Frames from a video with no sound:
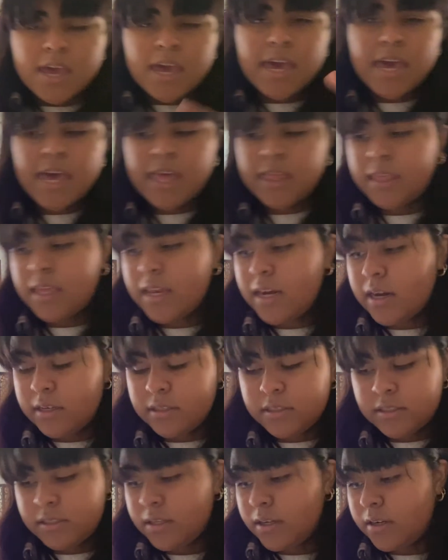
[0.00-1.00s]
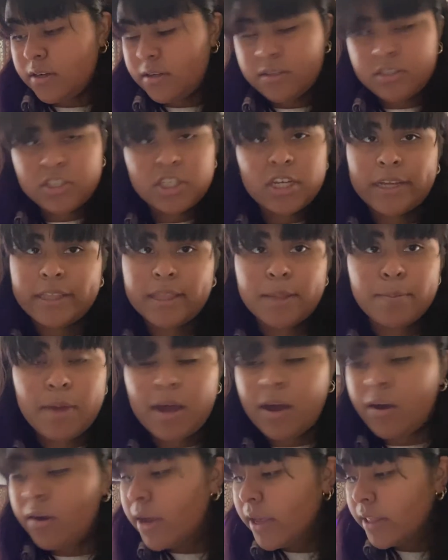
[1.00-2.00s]
And then I decided to check them
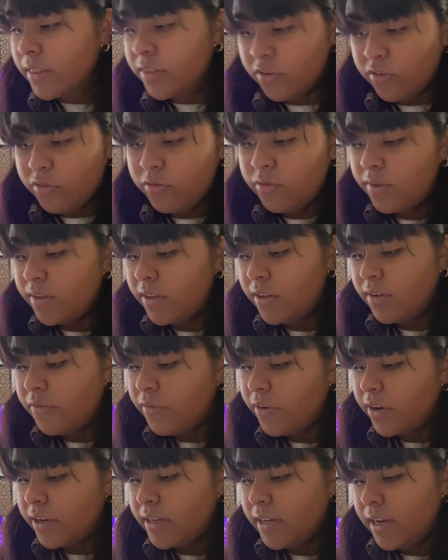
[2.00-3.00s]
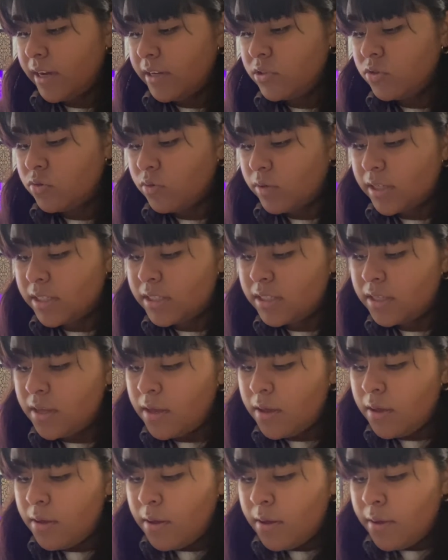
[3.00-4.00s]
out and they're really freaking nice rings,
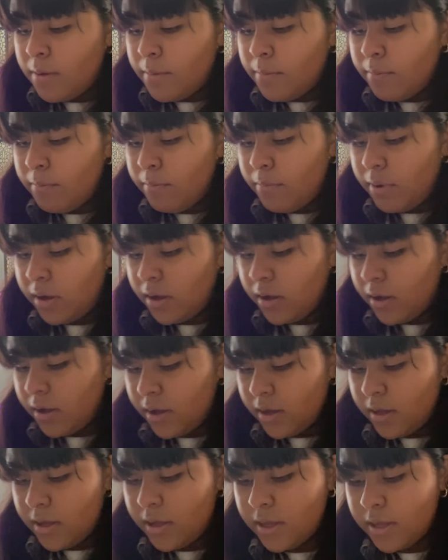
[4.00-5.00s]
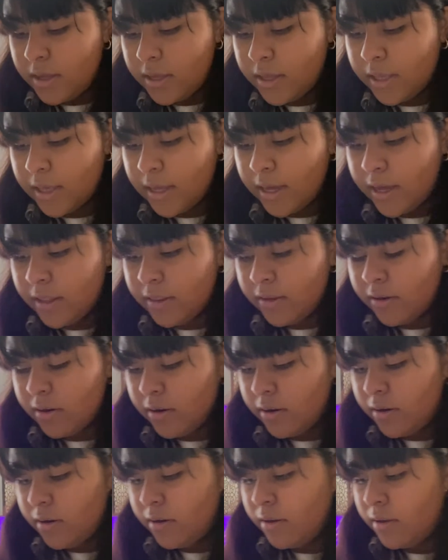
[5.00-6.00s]
but yeah,
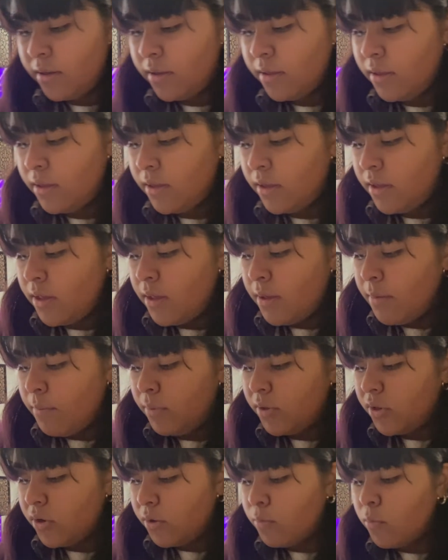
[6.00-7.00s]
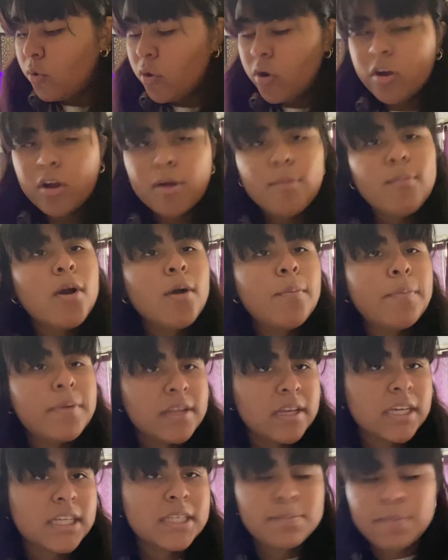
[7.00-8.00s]
they're more up in
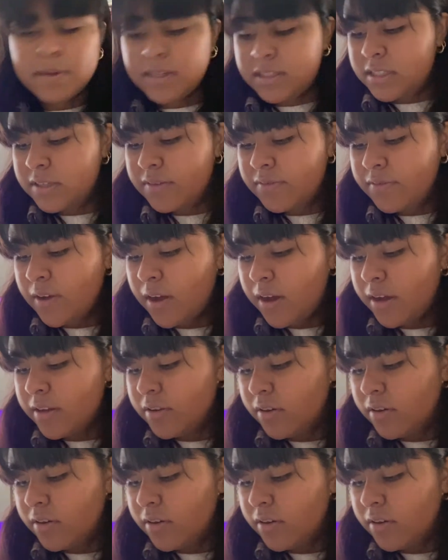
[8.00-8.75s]
the expensive side.